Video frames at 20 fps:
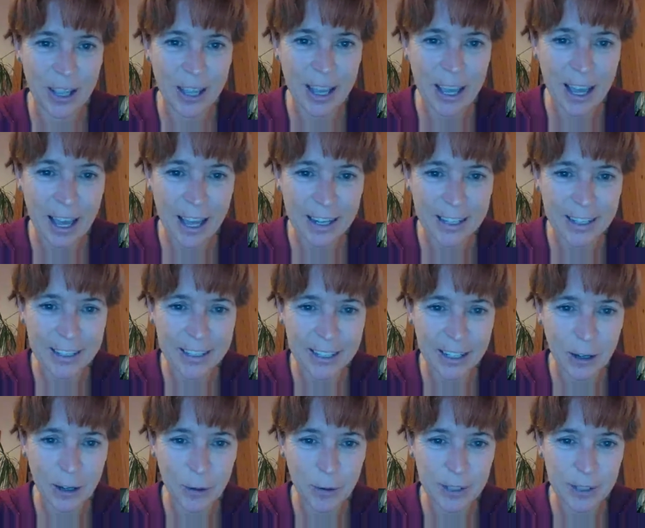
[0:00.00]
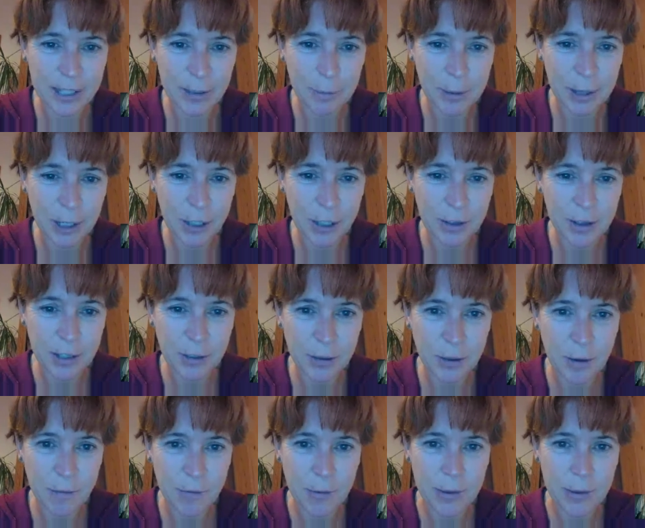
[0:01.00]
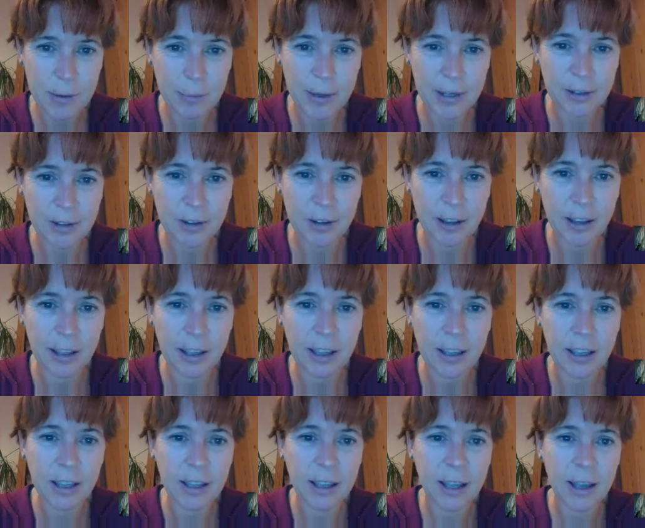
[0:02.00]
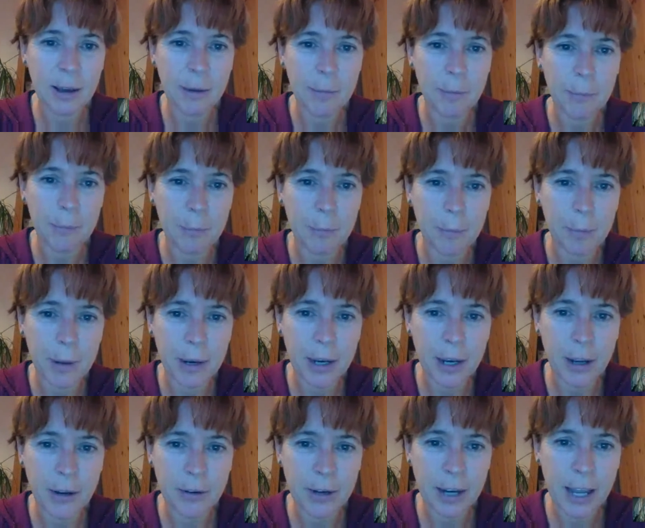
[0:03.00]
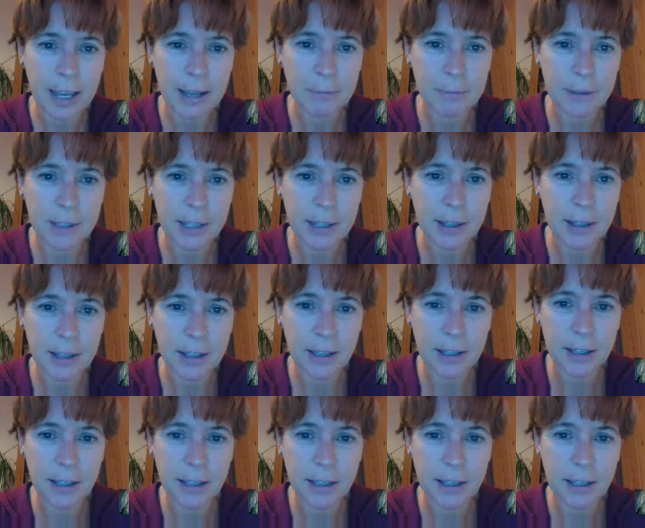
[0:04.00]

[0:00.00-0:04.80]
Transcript: And who's in the picture? There's 2 of you in the picture, but no names in the